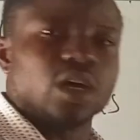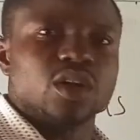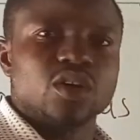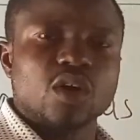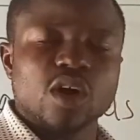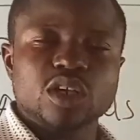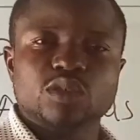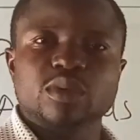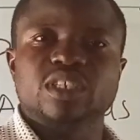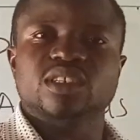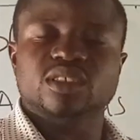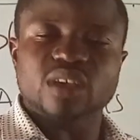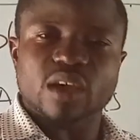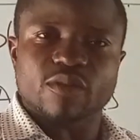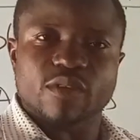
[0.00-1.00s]
Those with
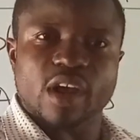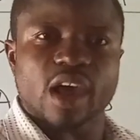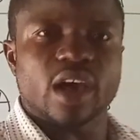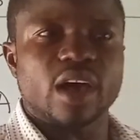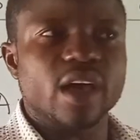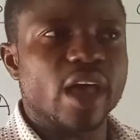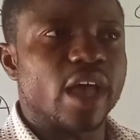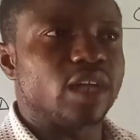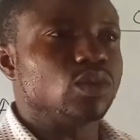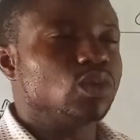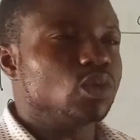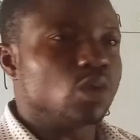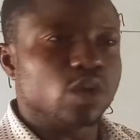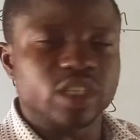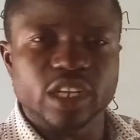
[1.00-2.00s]
several
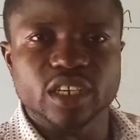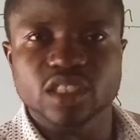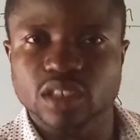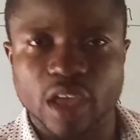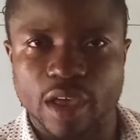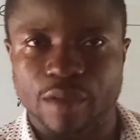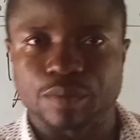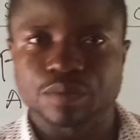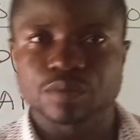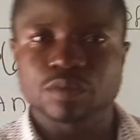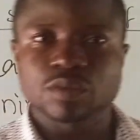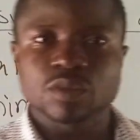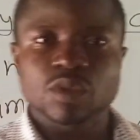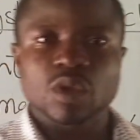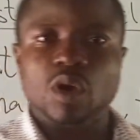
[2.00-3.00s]
and woody stems.
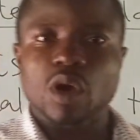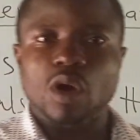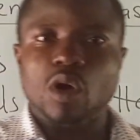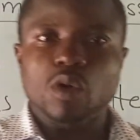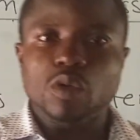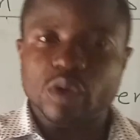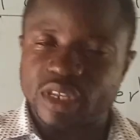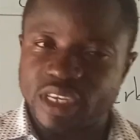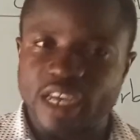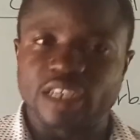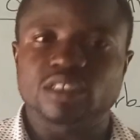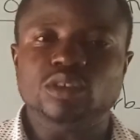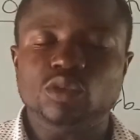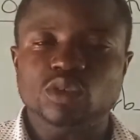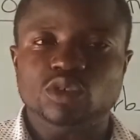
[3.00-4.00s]

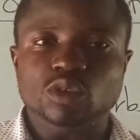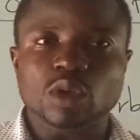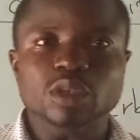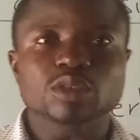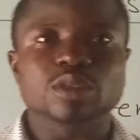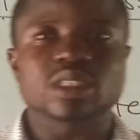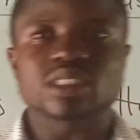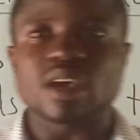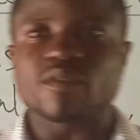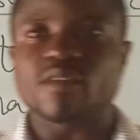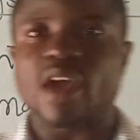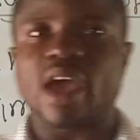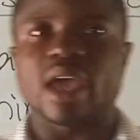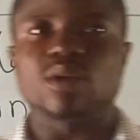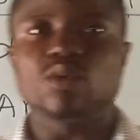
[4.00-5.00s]
Those with
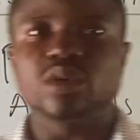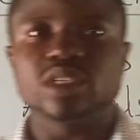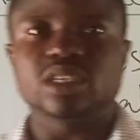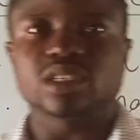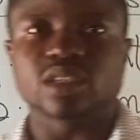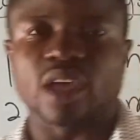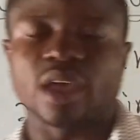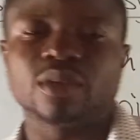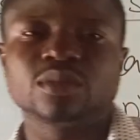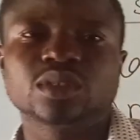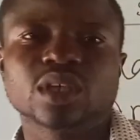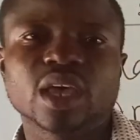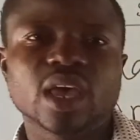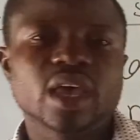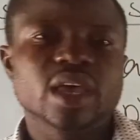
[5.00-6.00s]
several and woody stems,
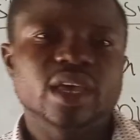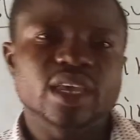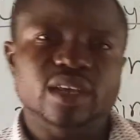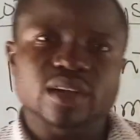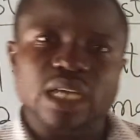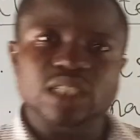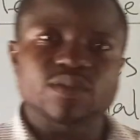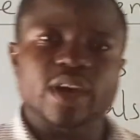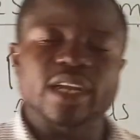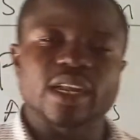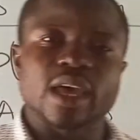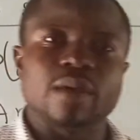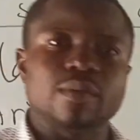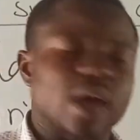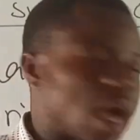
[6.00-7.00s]
he classified
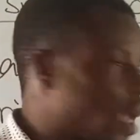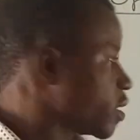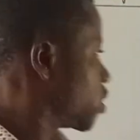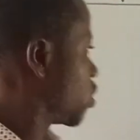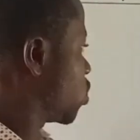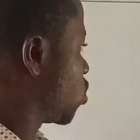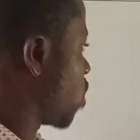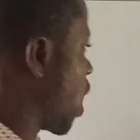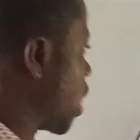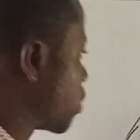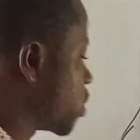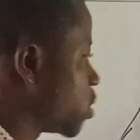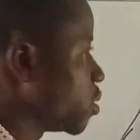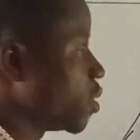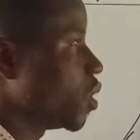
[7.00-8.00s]
them as
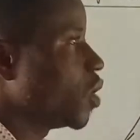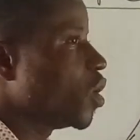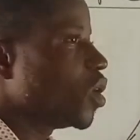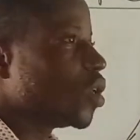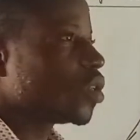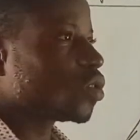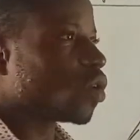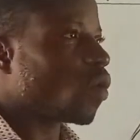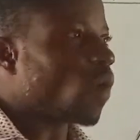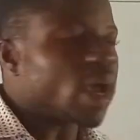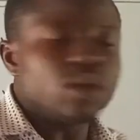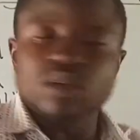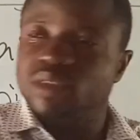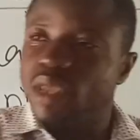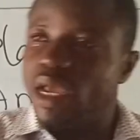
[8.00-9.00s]
shrubs. So
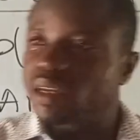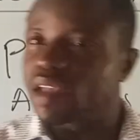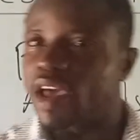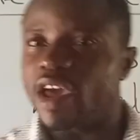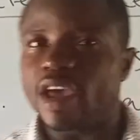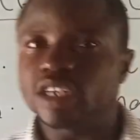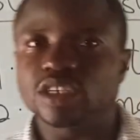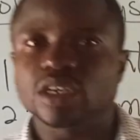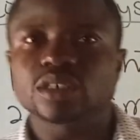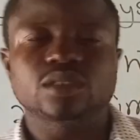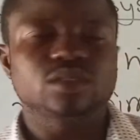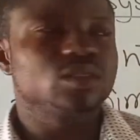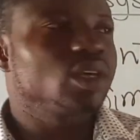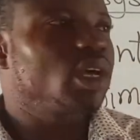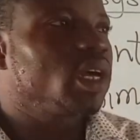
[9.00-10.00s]
when you take the
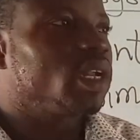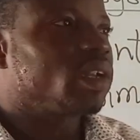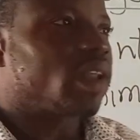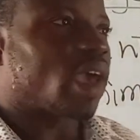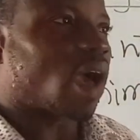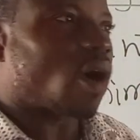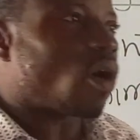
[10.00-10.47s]
hedges, they are